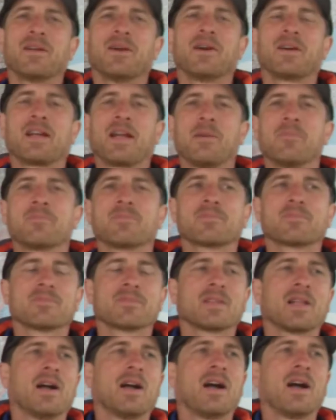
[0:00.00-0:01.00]
Okay.
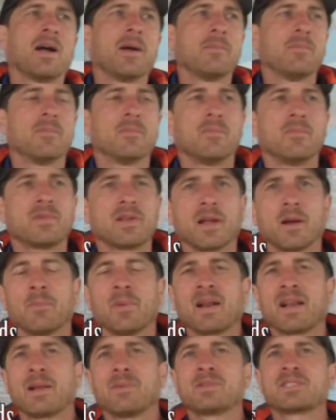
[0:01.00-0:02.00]
Um, yeah,
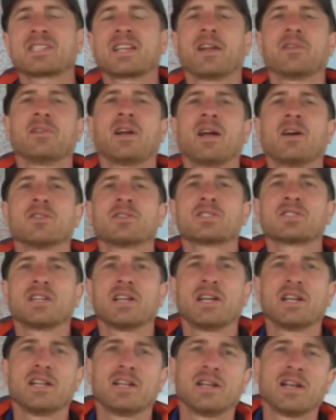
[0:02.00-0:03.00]
my name is Ken Rounds,
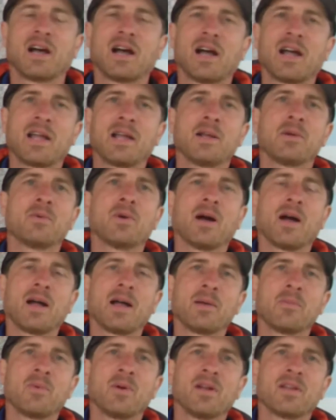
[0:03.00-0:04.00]
and I,
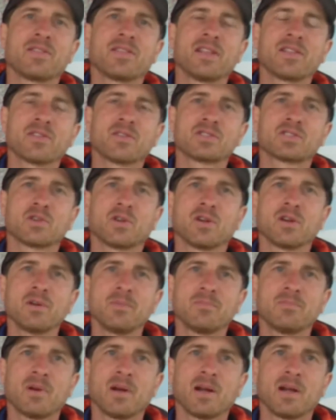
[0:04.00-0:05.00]
I'm with
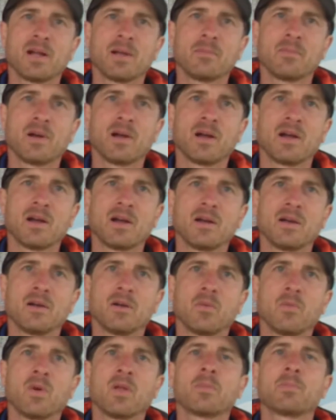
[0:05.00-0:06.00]
Ethosolar. I'm
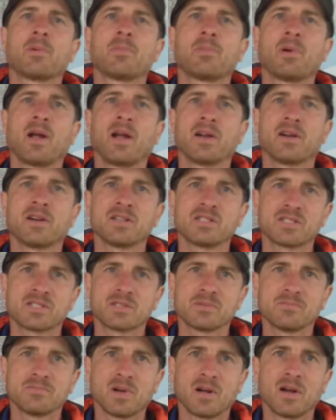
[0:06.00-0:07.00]
uh, one of the
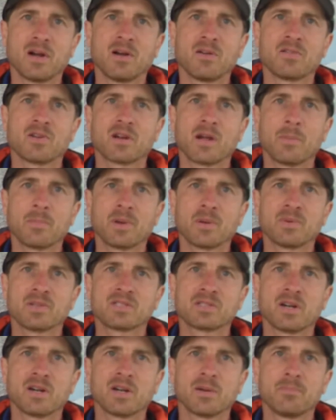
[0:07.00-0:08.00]
proprietors of a company we
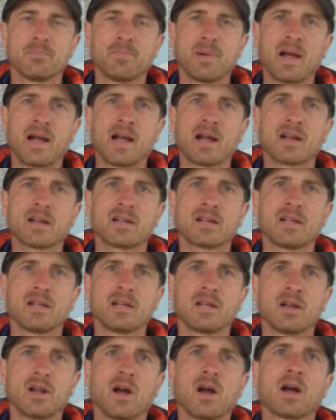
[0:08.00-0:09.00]
started back
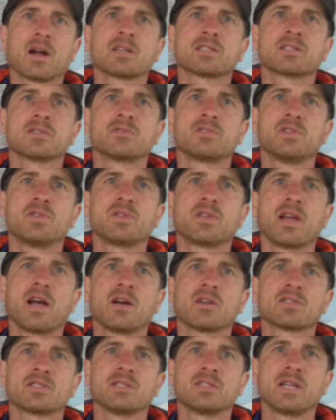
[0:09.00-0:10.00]
in August of
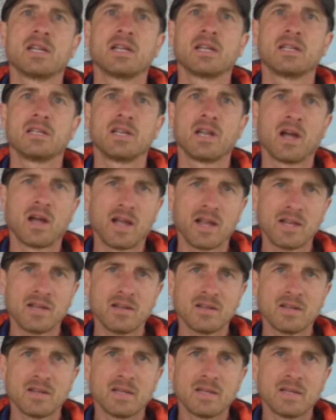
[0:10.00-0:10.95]
2009.